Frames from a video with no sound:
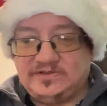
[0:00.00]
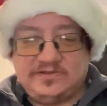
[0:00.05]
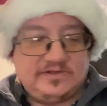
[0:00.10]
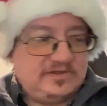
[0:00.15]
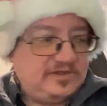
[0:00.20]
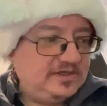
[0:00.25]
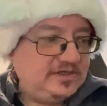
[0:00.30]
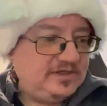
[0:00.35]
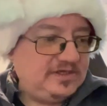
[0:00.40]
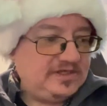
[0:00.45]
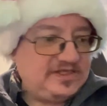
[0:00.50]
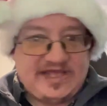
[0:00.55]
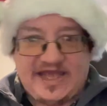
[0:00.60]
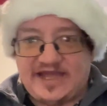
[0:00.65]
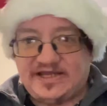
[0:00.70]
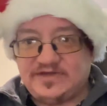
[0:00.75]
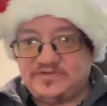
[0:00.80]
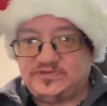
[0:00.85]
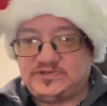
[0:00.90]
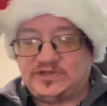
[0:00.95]
uh,
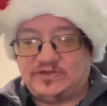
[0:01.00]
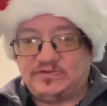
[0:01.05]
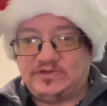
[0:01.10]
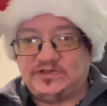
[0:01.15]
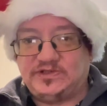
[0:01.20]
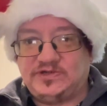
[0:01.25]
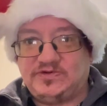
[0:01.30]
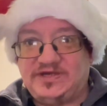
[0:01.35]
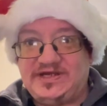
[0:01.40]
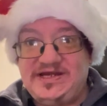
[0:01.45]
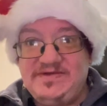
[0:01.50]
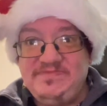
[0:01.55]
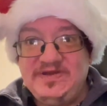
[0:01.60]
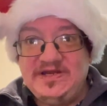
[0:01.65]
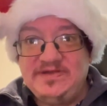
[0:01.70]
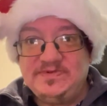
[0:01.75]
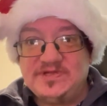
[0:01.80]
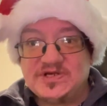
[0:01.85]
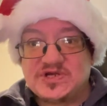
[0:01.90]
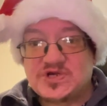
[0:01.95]
yeah, so we're going to do a
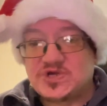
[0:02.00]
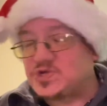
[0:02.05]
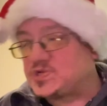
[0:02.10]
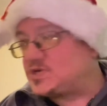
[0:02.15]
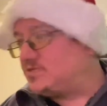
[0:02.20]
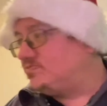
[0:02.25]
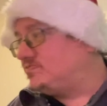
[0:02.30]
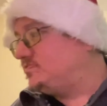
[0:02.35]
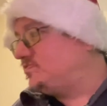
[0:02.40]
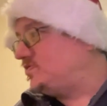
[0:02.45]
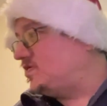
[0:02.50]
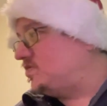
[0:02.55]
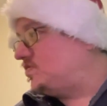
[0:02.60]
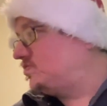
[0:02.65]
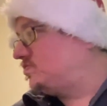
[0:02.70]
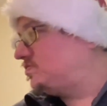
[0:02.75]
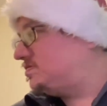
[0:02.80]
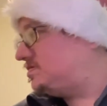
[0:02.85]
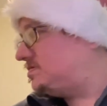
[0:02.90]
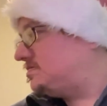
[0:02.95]
little bit of a drum
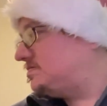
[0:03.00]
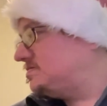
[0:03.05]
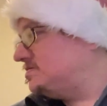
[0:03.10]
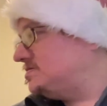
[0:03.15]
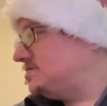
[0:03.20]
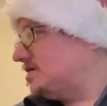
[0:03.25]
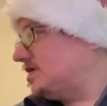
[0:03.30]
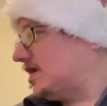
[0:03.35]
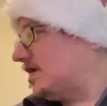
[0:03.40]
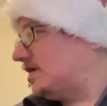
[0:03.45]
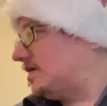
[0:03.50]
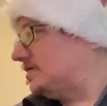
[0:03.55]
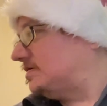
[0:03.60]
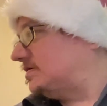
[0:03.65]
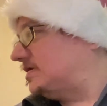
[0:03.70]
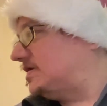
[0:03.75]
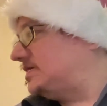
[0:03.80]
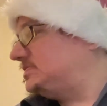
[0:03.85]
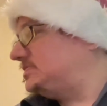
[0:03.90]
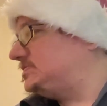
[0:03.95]
roll,
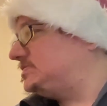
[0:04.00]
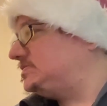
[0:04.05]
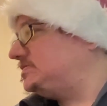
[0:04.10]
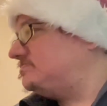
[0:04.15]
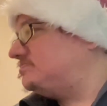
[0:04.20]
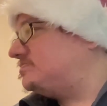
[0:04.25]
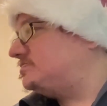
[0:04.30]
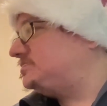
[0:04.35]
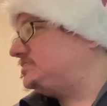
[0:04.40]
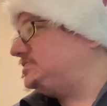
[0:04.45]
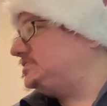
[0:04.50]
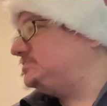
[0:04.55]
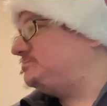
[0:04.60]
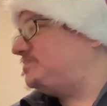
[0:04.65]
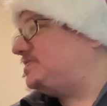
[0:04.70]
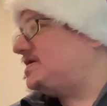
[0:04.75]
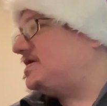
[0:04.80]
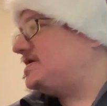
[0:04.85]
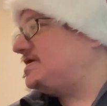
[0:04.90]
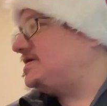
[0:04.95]
and let's see what is
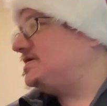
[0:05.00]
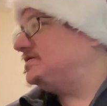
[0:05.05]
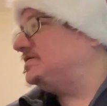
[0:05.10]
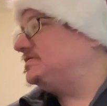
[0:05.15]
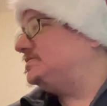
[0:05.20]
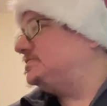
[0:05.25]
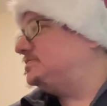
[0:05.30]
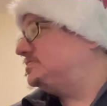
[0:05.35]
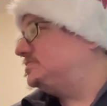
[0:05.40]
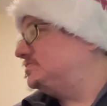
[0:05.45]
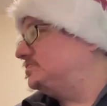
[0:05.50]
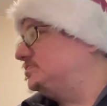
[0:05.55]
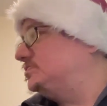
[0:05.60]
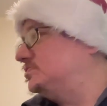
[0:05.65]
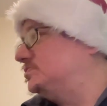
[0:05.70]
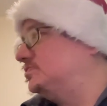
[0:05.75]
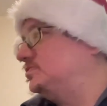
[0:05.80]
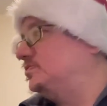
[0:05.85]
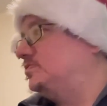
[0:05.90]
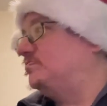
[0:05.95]
behind
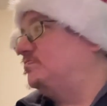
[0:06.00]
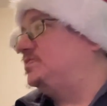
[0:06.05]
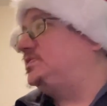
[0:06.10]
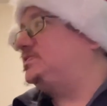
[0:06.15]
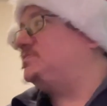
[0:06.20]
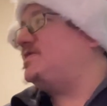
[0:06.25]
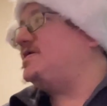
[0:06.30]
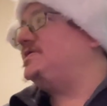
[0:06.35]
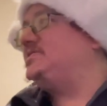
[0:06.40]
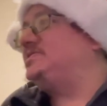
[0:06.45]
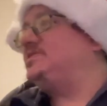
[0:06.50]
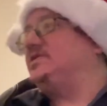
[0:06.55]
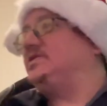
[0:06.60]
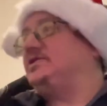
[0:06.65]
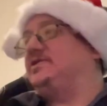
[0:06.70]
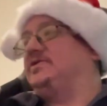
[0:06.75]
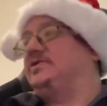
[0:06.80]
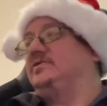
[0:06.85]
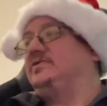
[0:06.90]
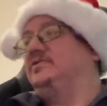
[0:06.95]
door number
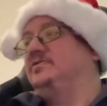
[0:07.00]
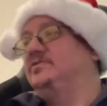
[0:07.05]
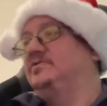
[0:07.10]
20.